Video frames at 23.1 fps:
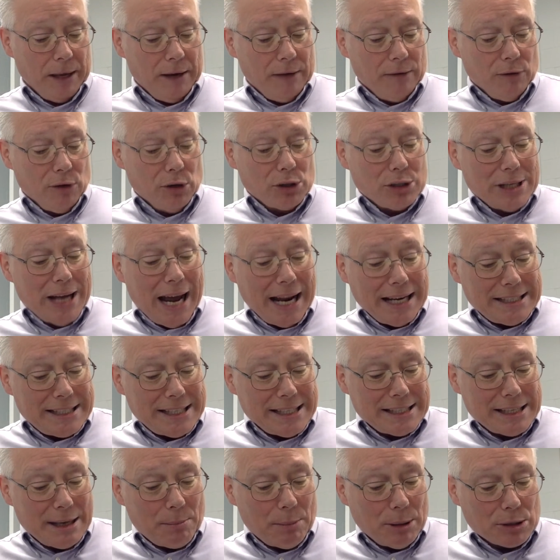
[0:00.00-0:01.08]
Verse 9
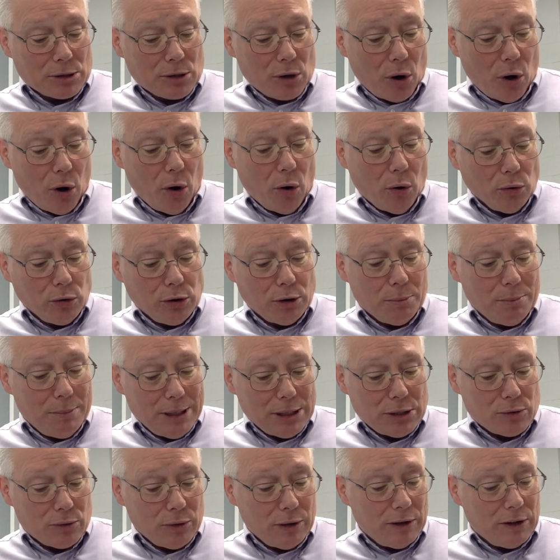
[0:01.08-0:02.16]
says they must hold the
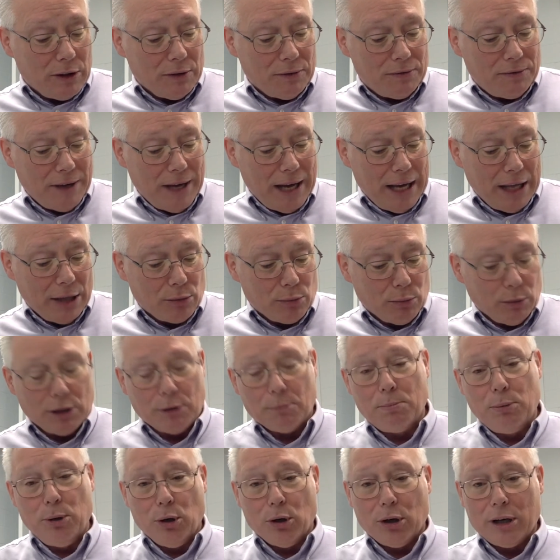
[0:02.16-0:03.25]
mystery of the faith with a
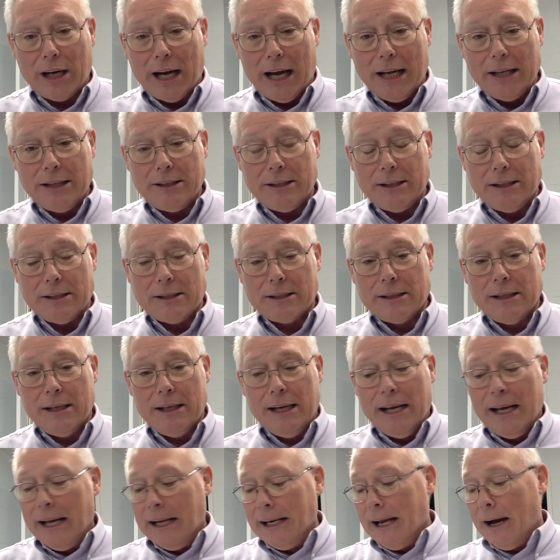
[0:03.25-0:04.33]
pure conscience.
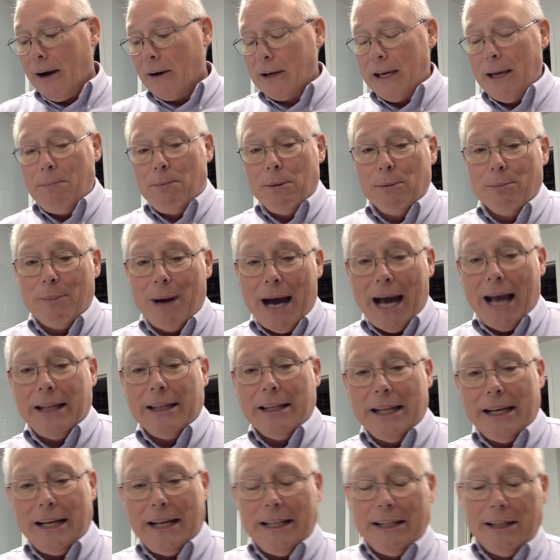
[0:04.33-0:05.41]
Now, keep in mind
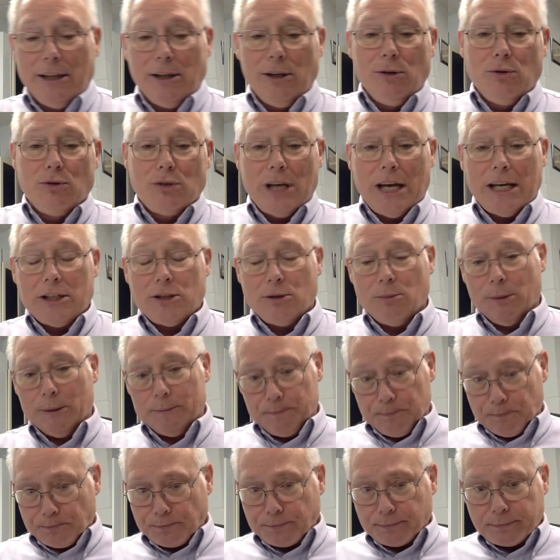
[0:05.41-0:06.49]
that in the New Testament,
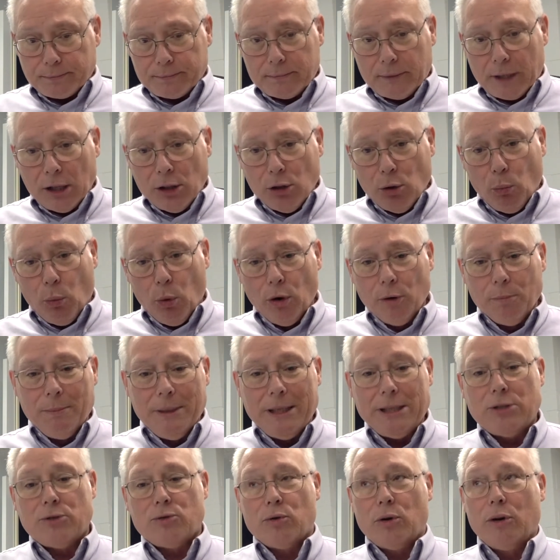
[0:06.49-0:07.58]
the word
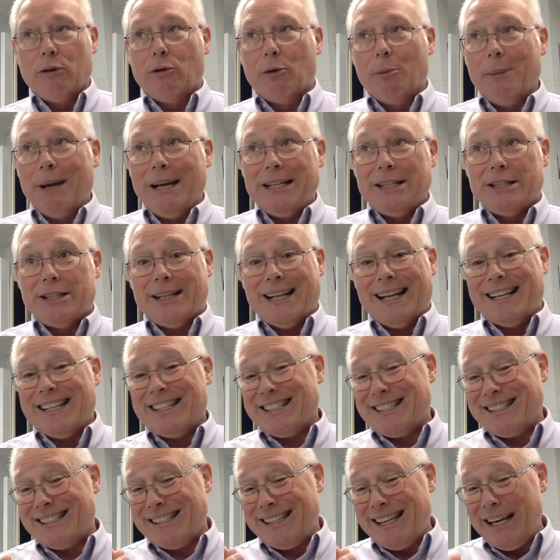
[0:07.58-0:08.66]
mystery means that a
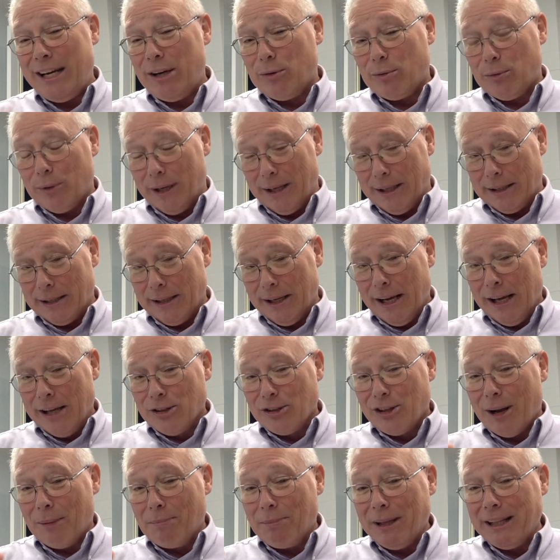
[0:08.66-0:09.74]
secret,
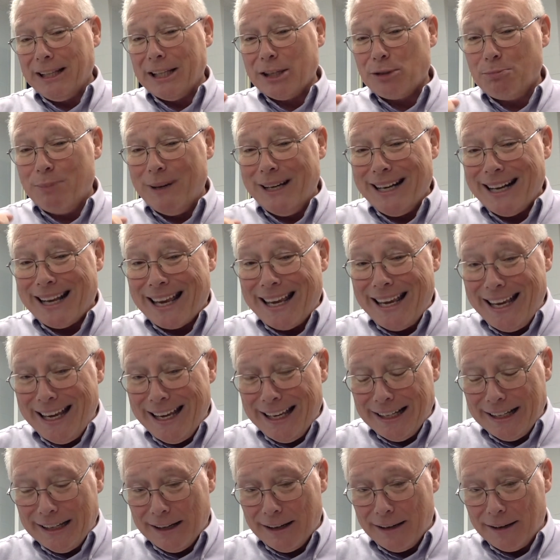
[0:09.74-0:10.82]
something that's been
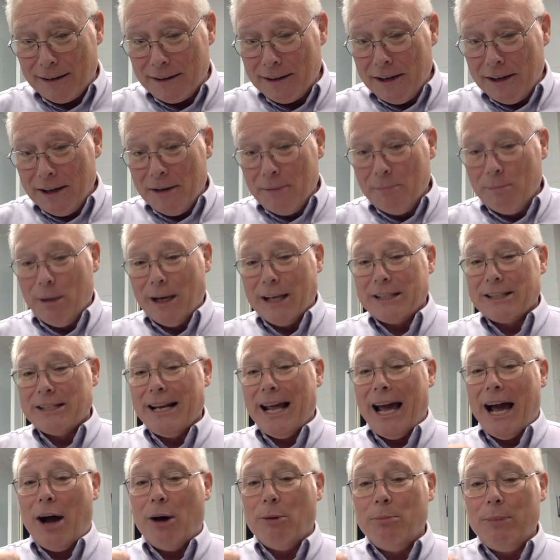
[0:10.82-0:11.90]
hidden, but is
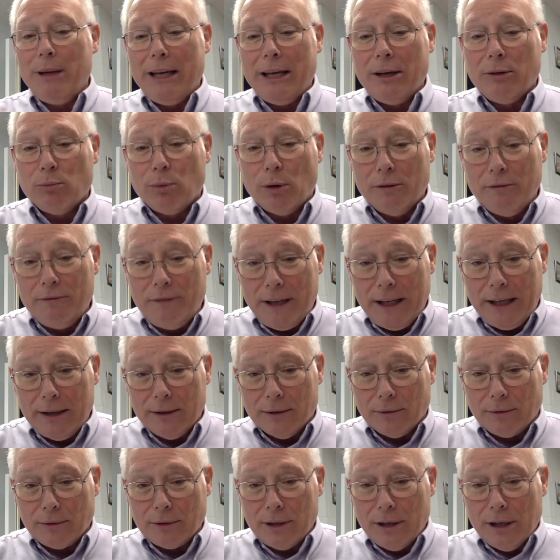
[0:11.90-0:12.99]
now being
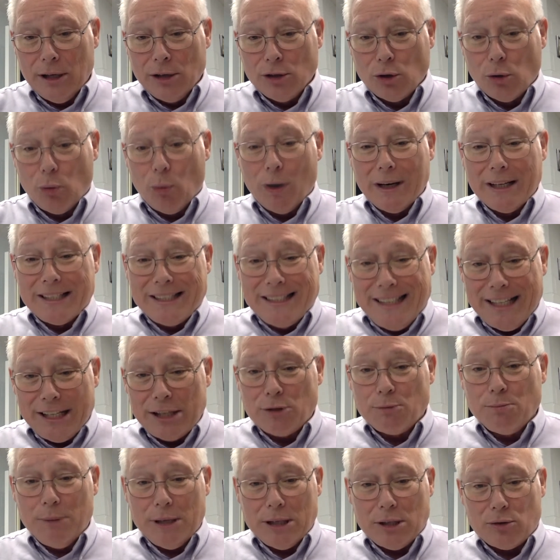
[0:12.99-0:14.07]
revealed. So what is
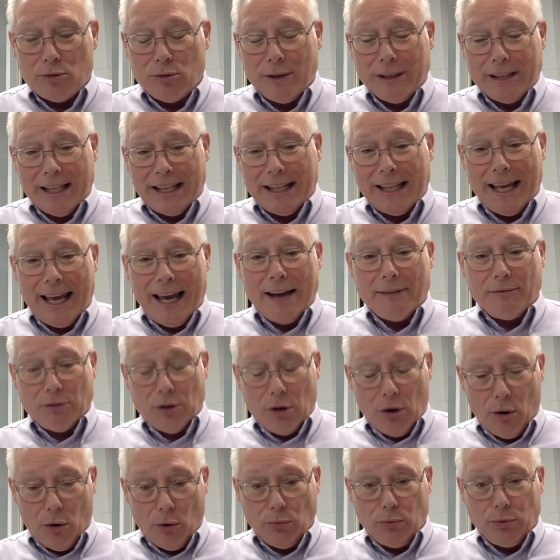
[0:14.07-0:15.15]
this mystery that they have to
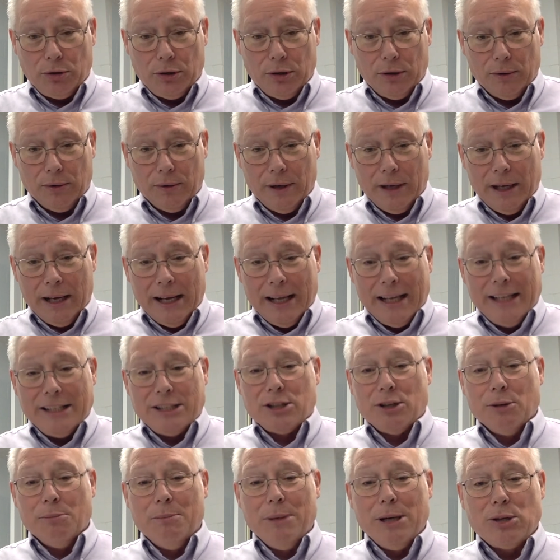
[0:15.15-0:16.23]
hold to? It's
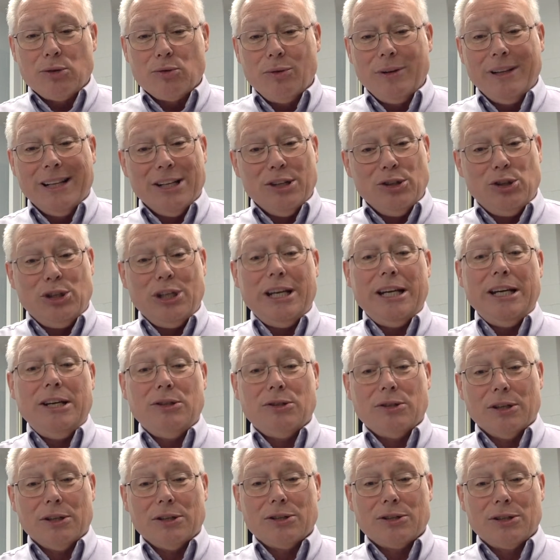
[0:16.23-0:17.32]
the mystery that
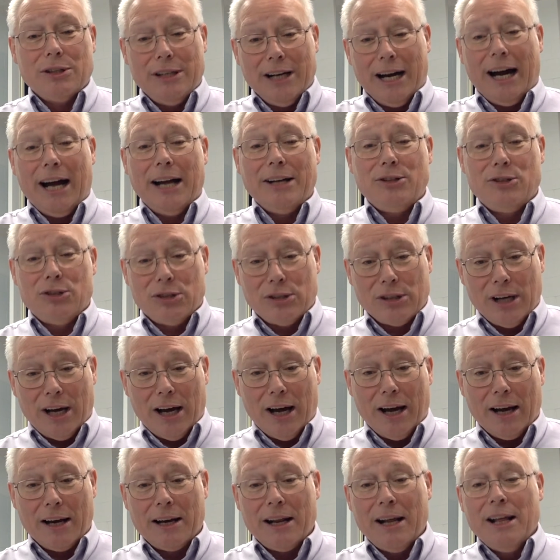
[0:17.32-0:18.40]
Jesus, God's
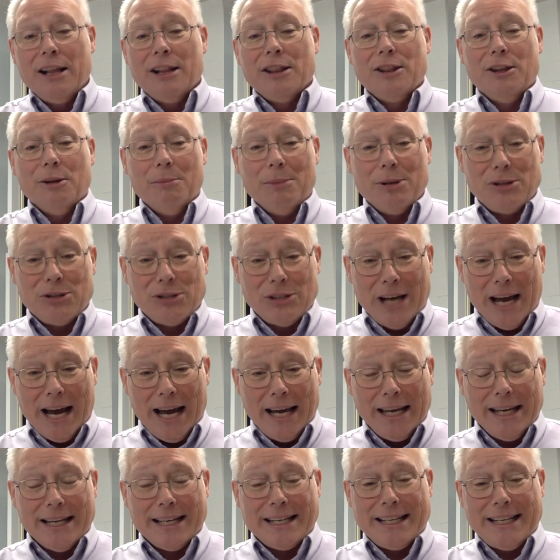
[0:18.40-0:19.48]
Son, the
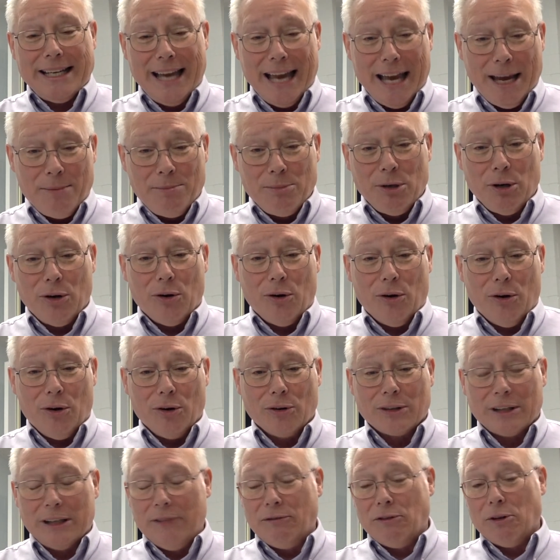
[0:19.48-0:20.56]
Messiah, came to
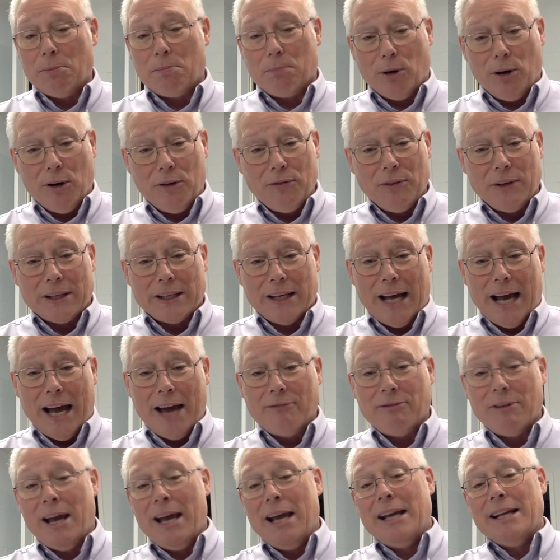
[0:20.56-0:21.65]
earth, lived a perfect
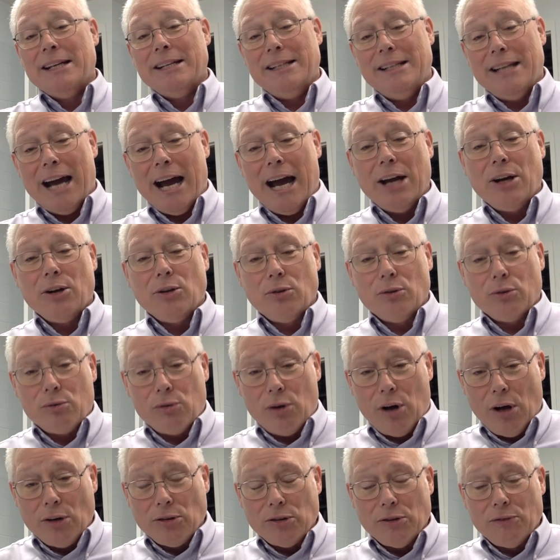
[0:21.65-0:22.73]
life, died on the
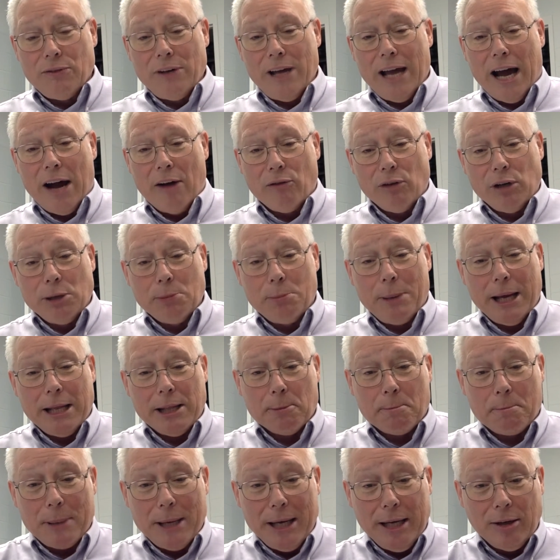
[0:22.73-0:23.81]
cross of Calvary to pay the
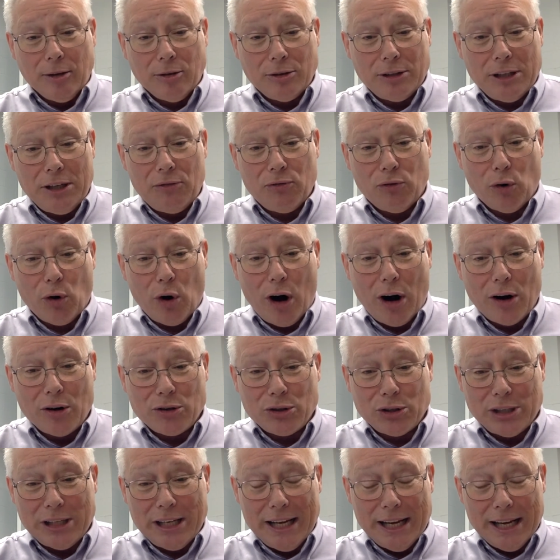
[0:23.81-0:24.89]
penalty for our
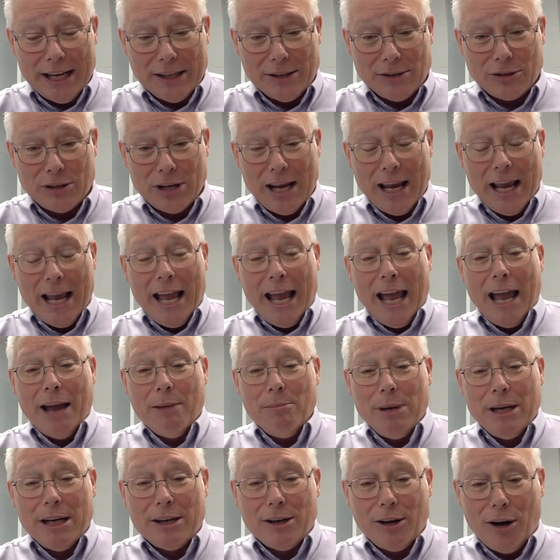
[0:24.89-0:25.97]
sins, and
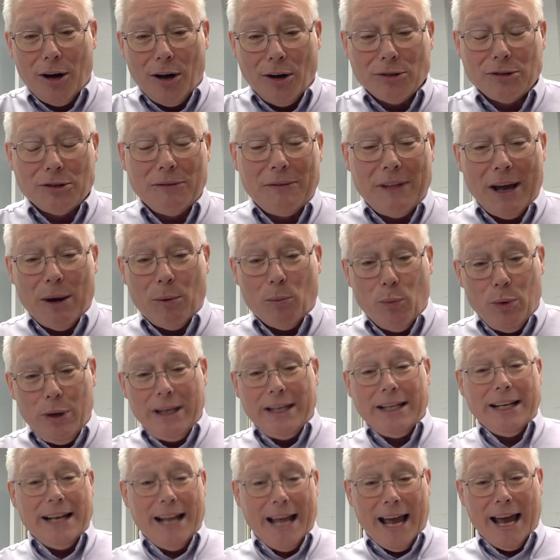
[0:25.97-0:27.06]
because of that, we
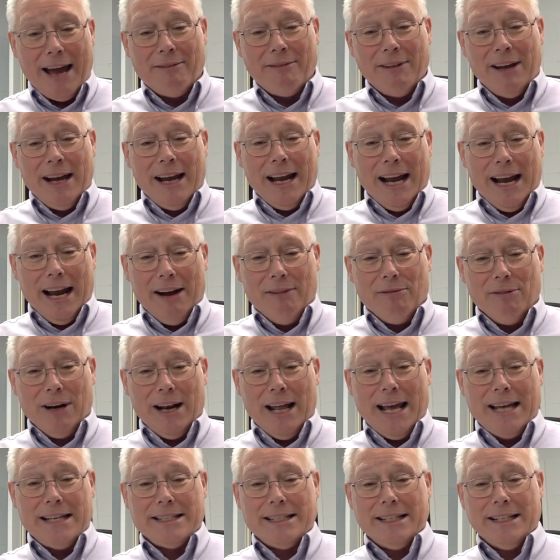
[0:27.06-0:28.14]
can have
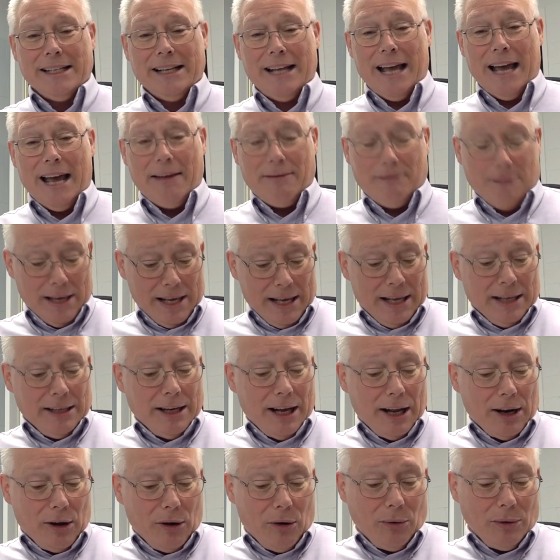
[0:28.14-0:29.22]
everlasting life.
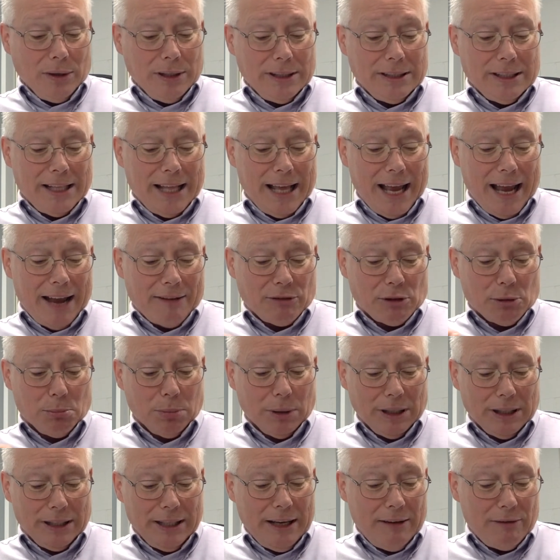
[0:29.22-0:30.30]
Not only do they have to
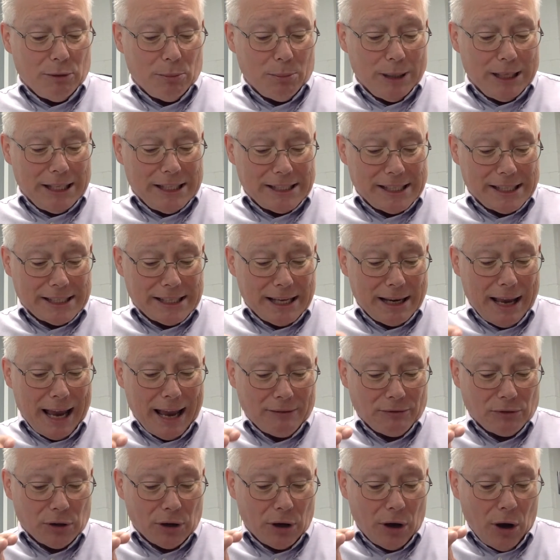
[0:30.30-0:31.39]
believe it, but he says they
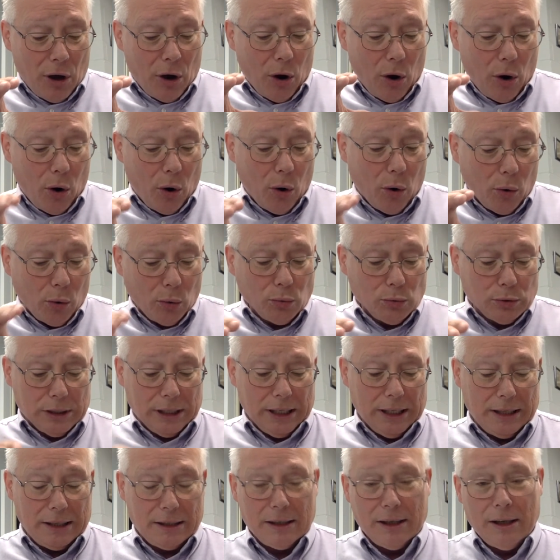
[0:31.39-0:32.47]
have to hold
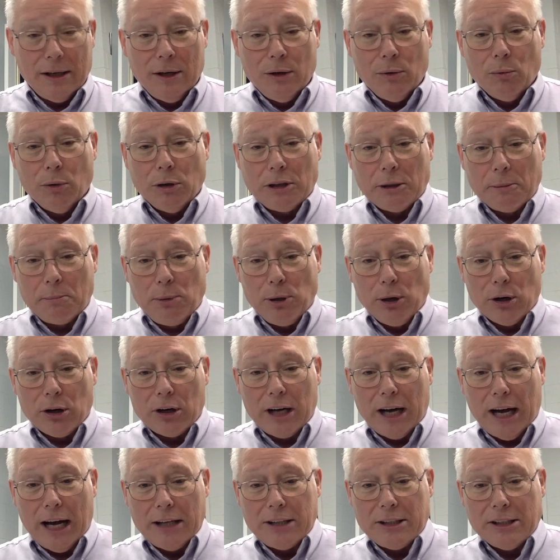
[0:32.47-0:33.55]
it with a pure
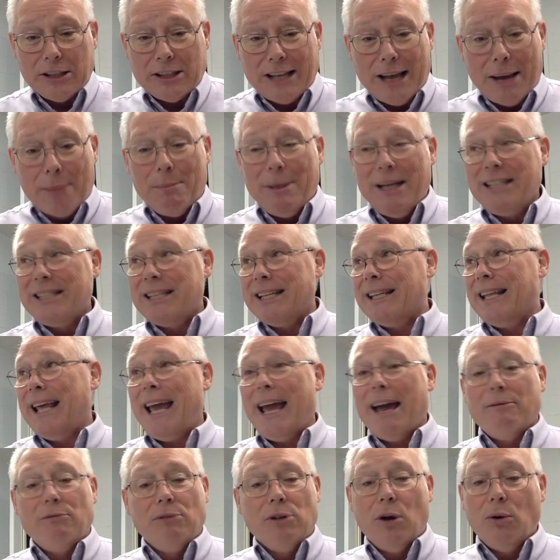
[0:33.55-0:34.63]
conscience. That means that they
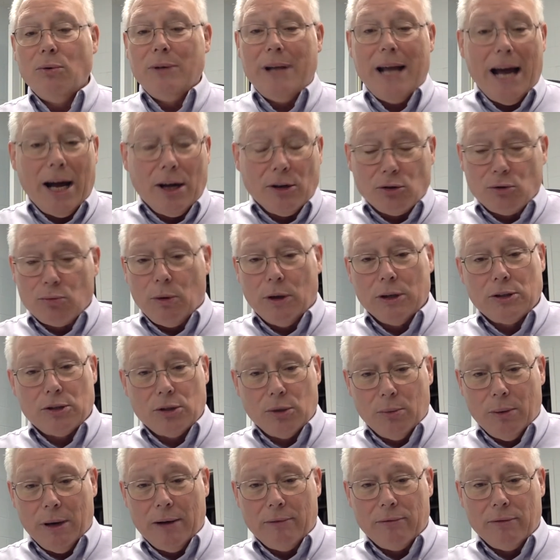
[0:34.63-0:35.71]
have no doubts
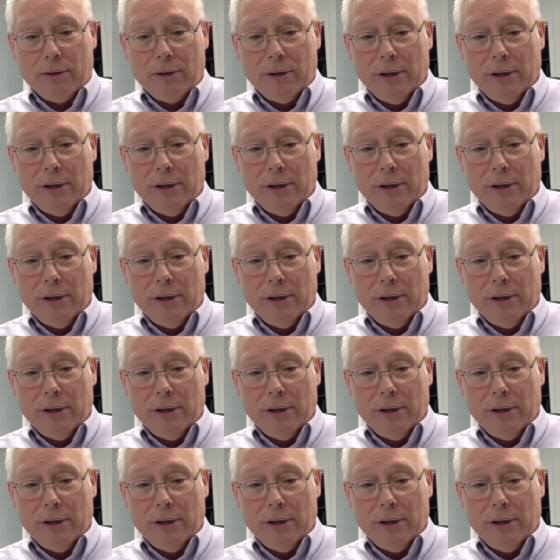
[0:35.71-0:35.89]
whatsoever.